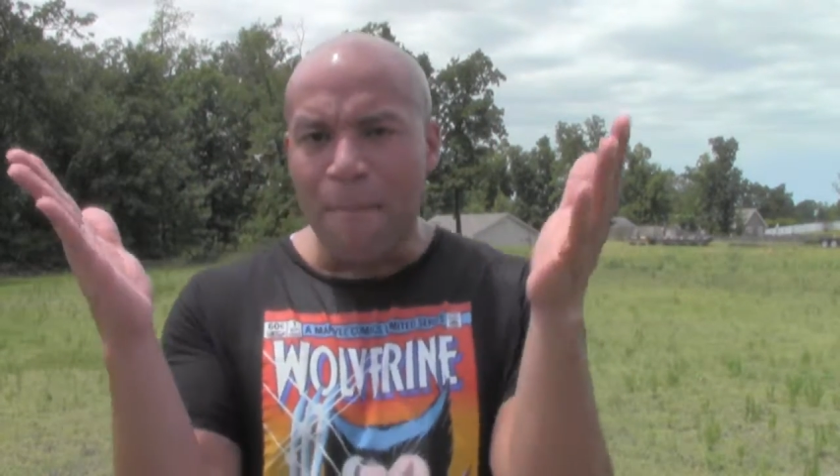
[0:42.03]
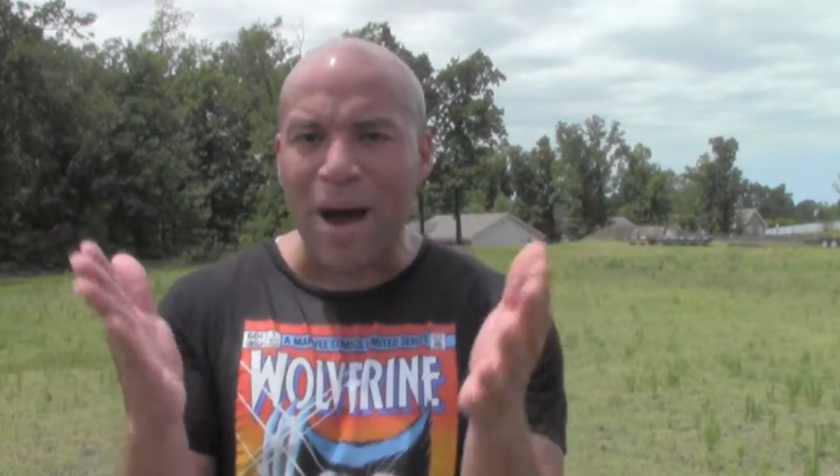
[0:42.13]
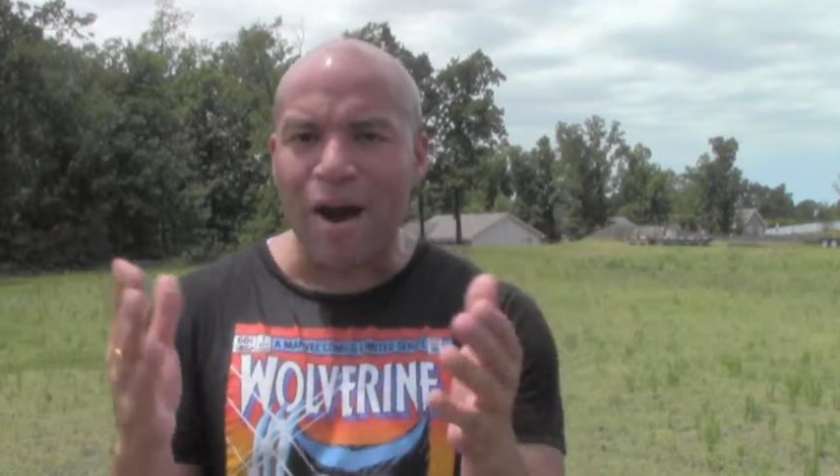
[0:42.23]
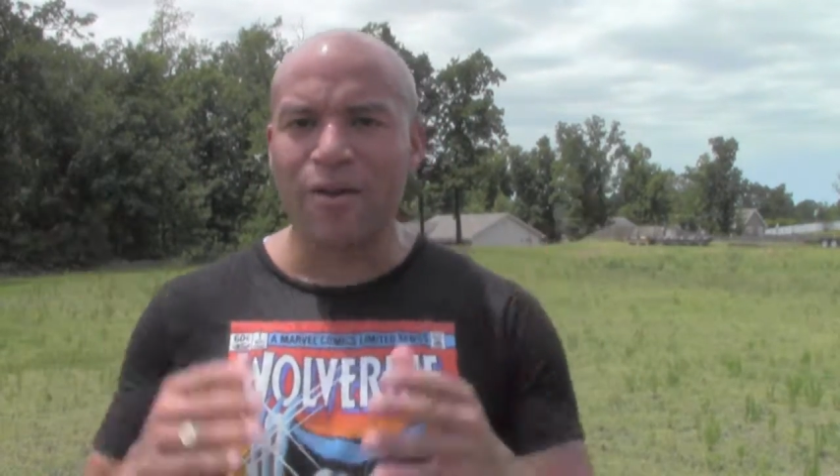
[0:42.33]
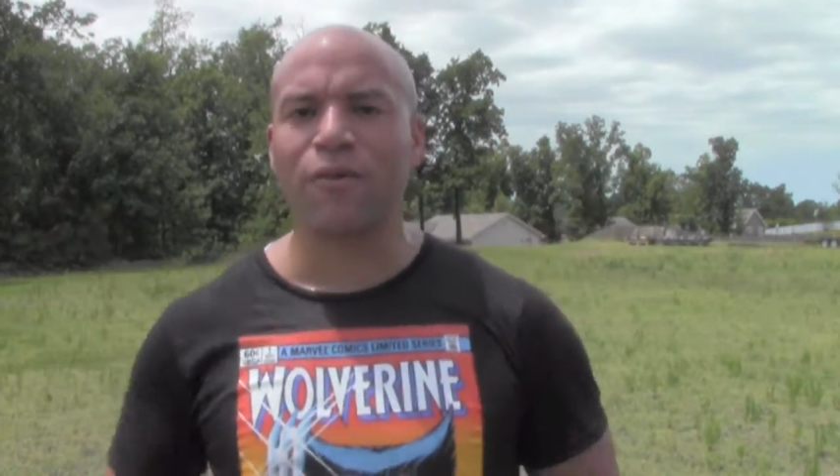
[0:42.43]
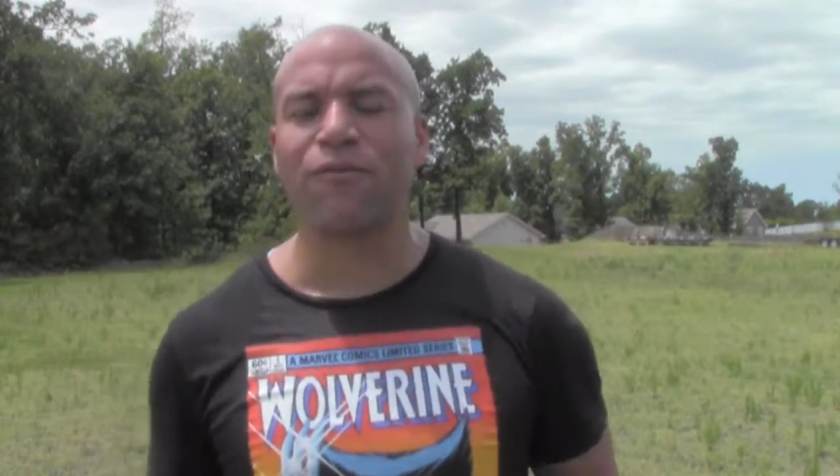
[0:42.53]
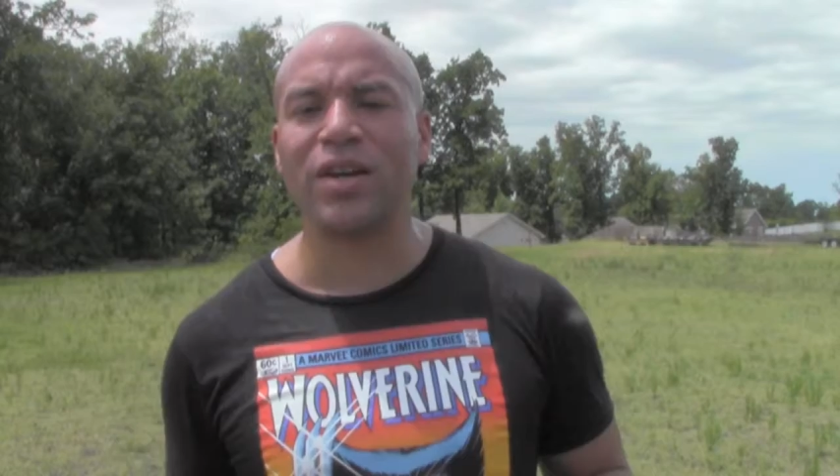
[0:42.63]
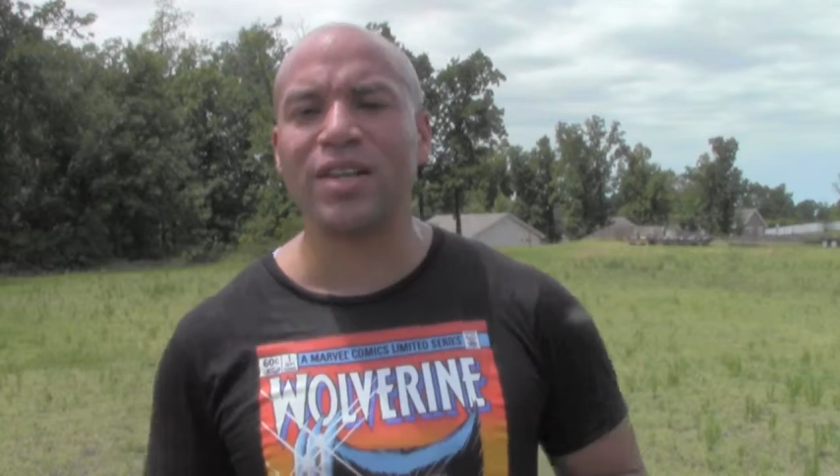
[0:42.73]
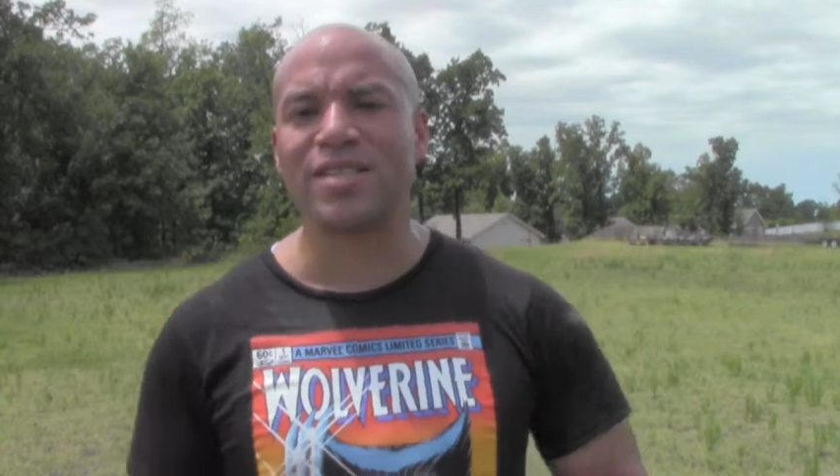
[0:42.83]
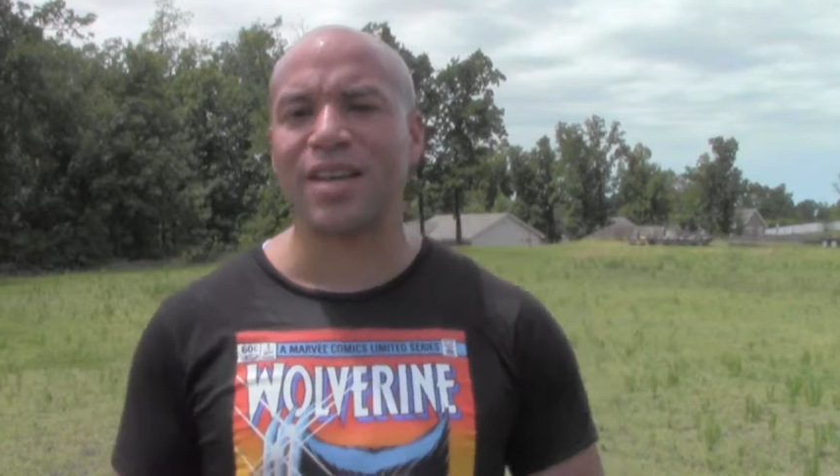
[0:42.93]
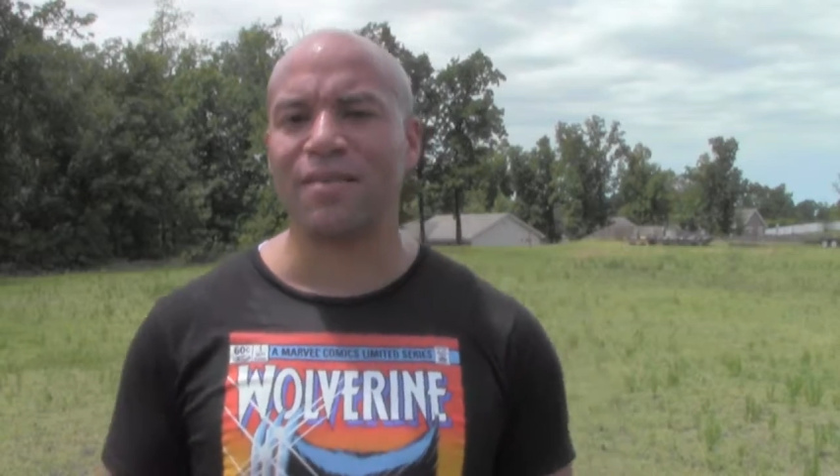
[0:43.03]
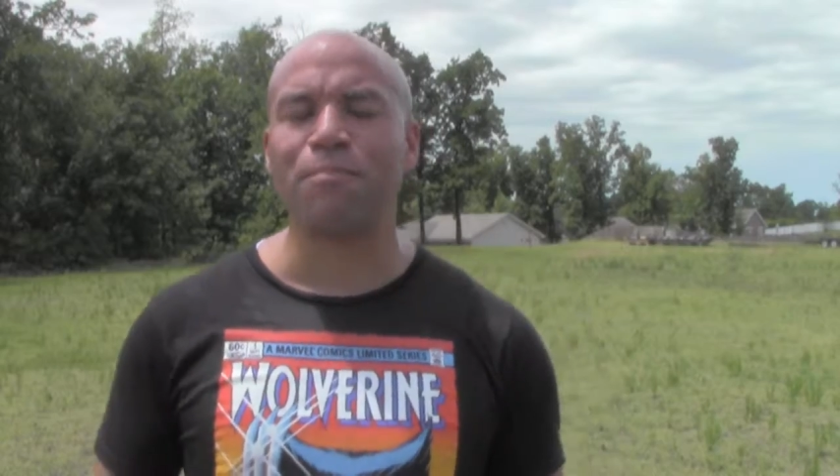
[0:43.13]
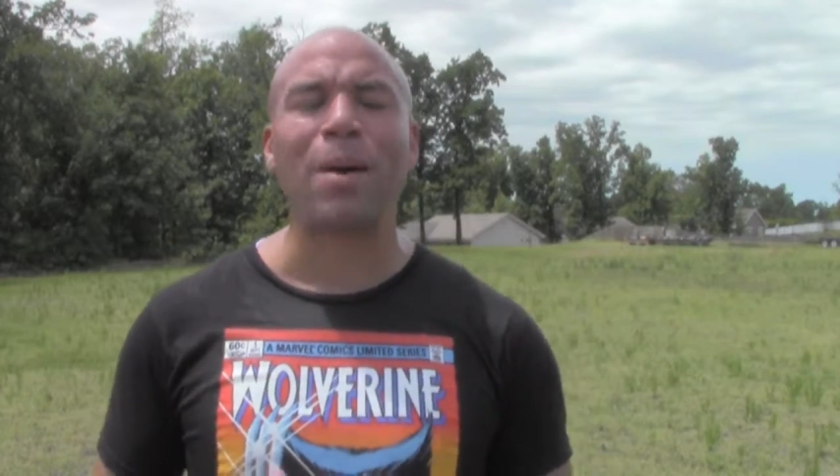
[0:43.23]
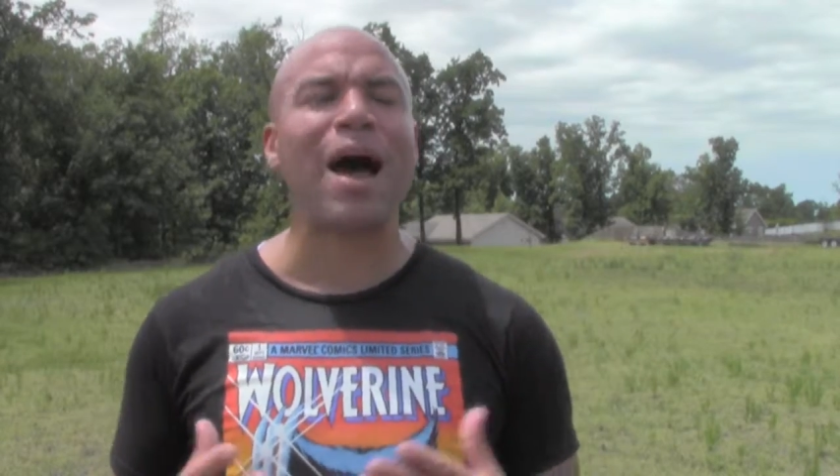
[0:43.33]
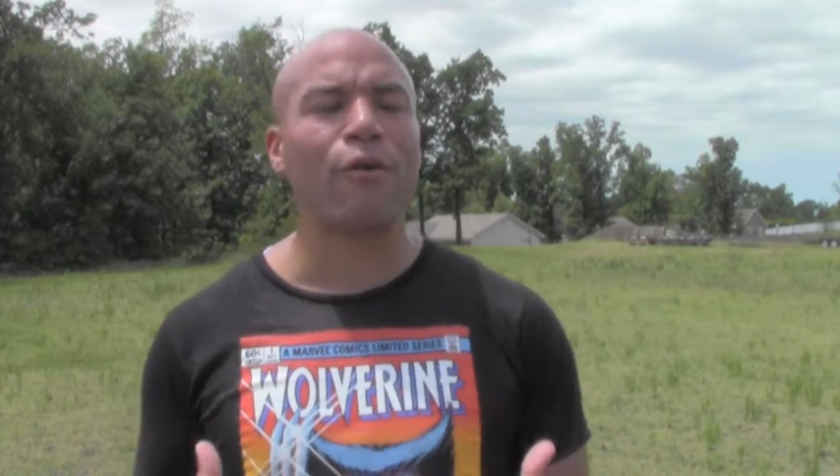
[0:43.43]
empowering your fitness and
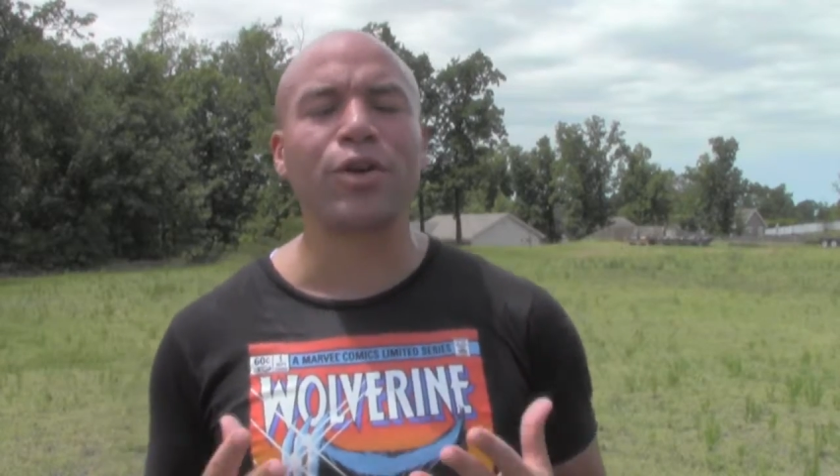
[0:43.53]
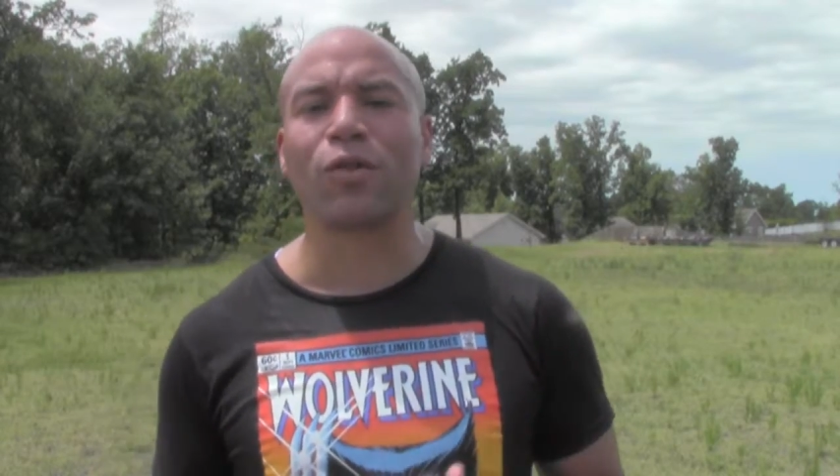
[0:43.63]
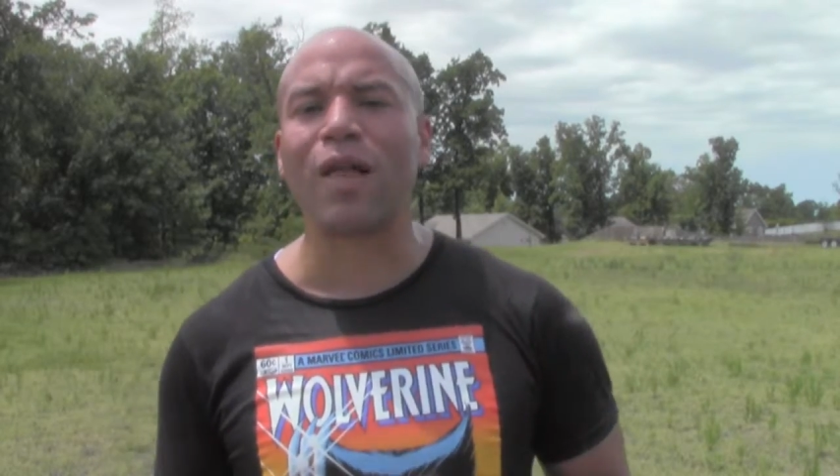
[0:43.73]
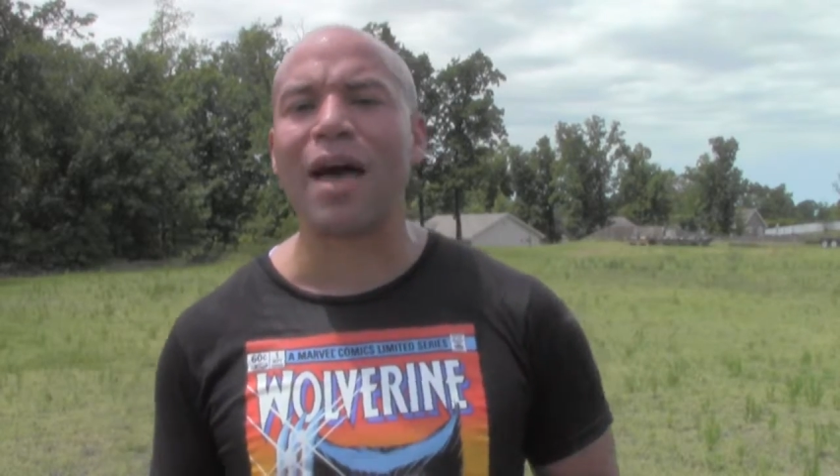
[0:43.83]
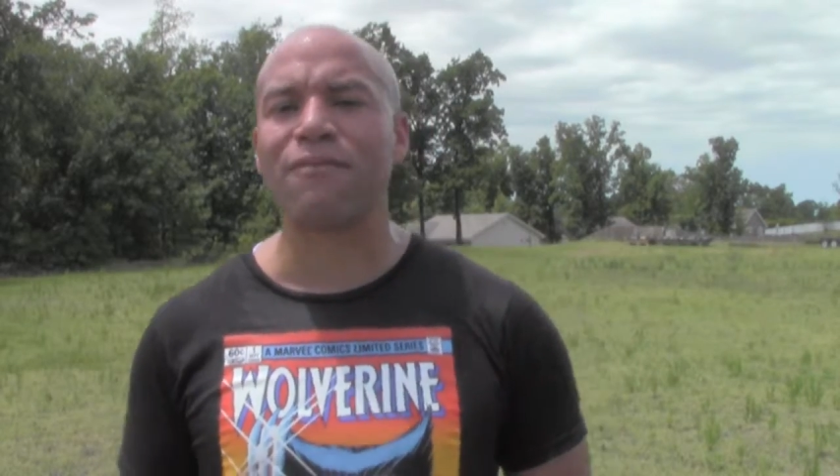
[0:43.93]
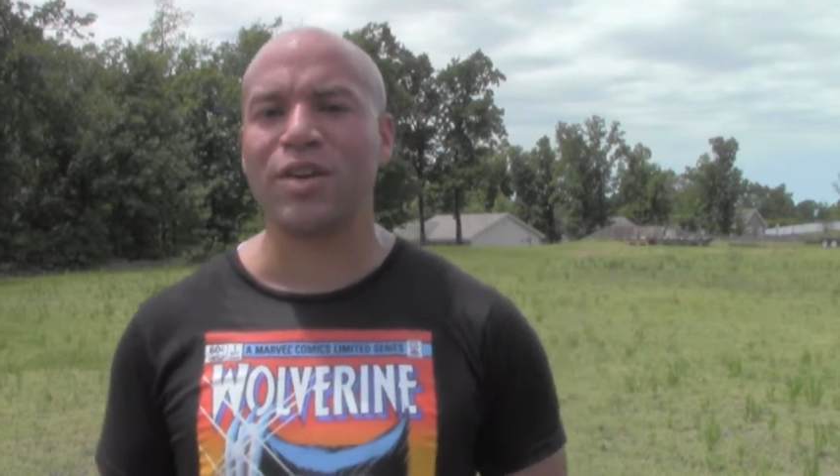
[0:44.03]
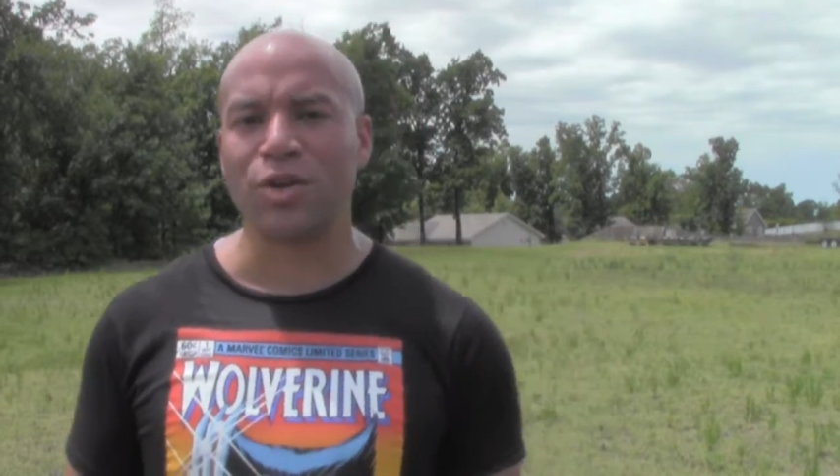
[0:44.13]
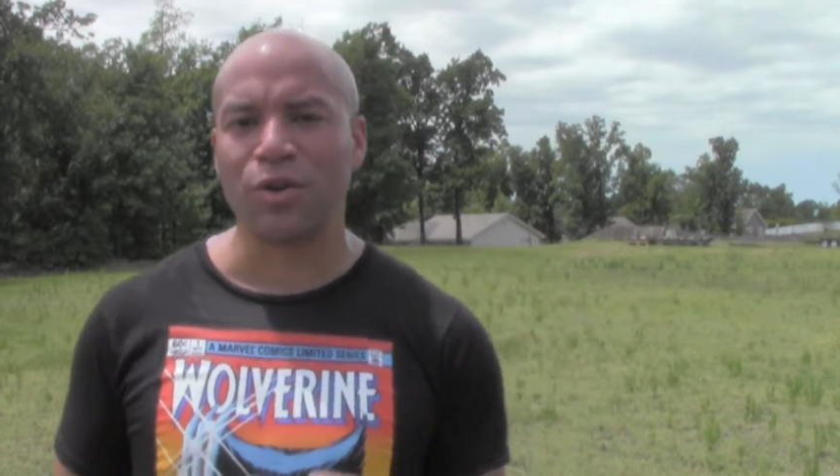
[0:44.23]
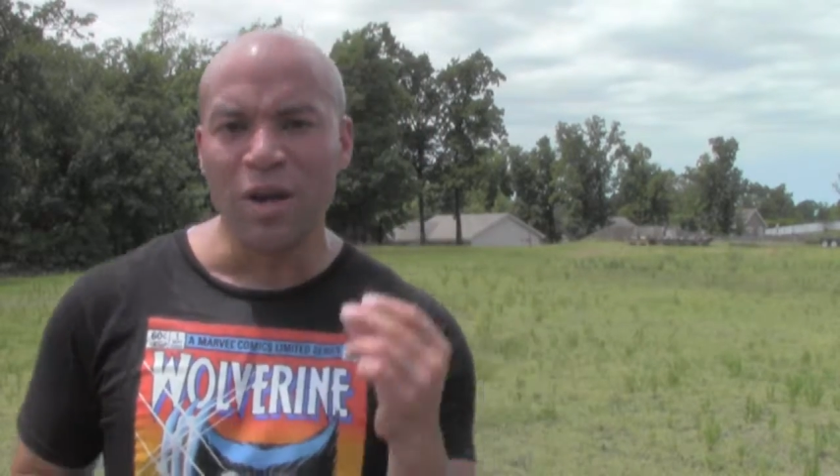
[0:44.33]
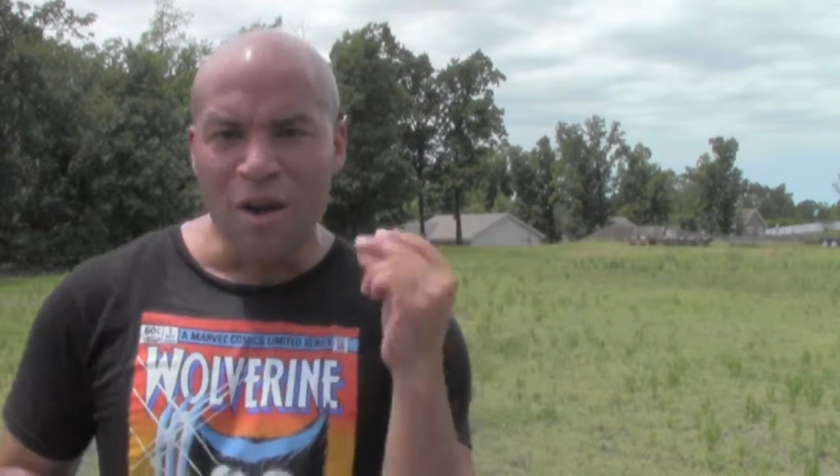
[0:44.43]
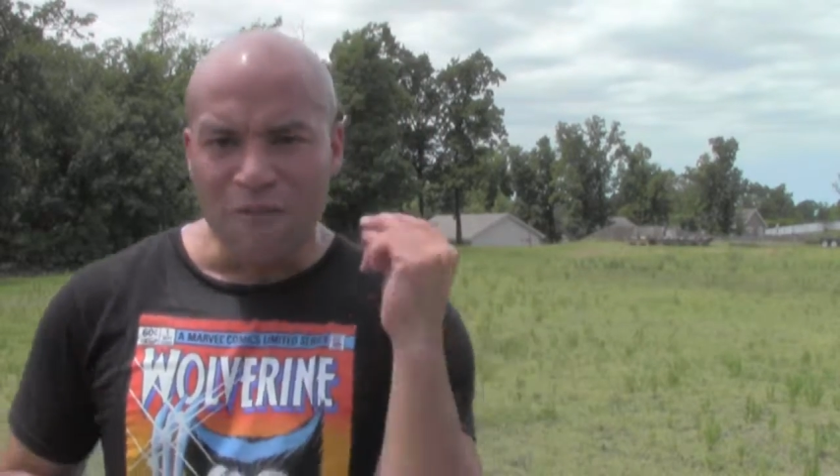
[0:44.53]
empowering your life and you're